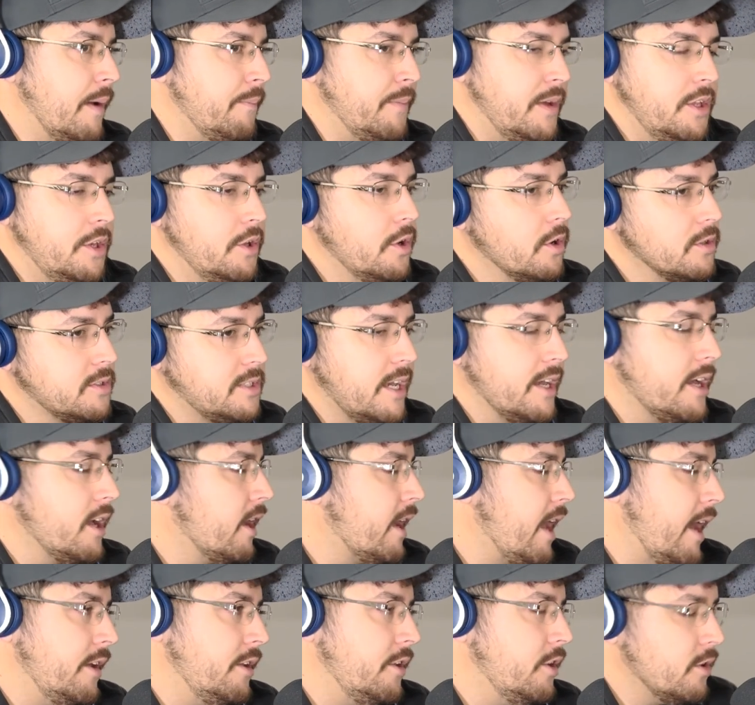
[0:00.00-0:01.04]
You don't take
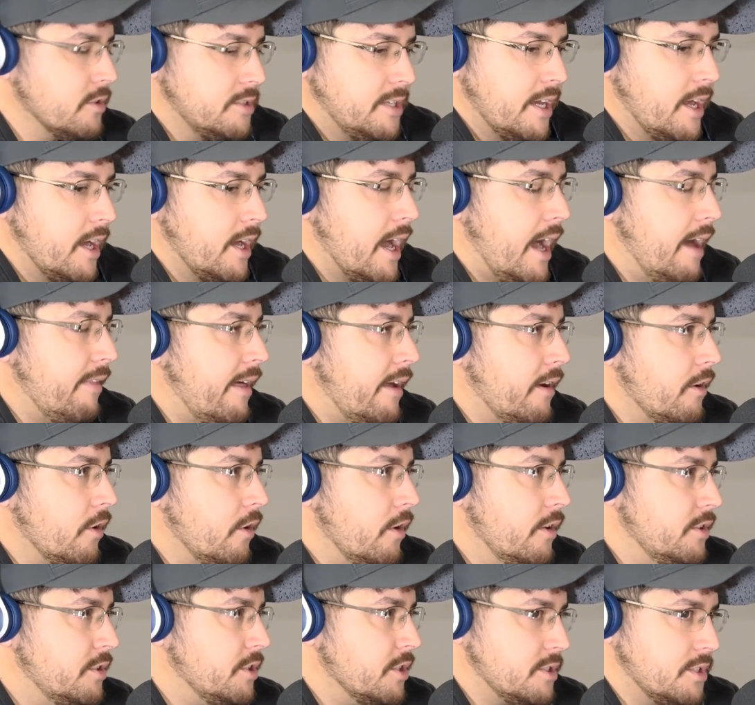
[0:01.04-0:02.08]
a guy that
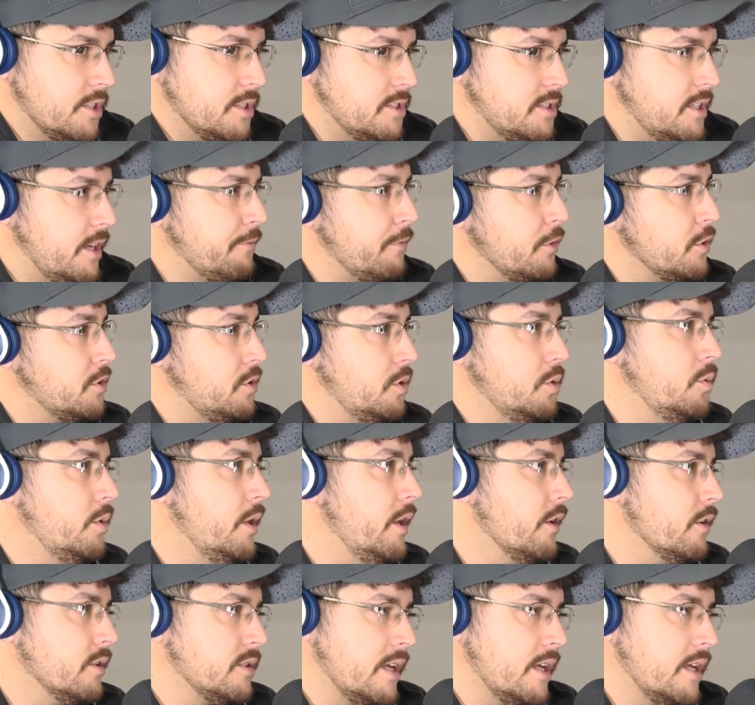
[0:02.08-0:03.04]
early just to sit for 2 years.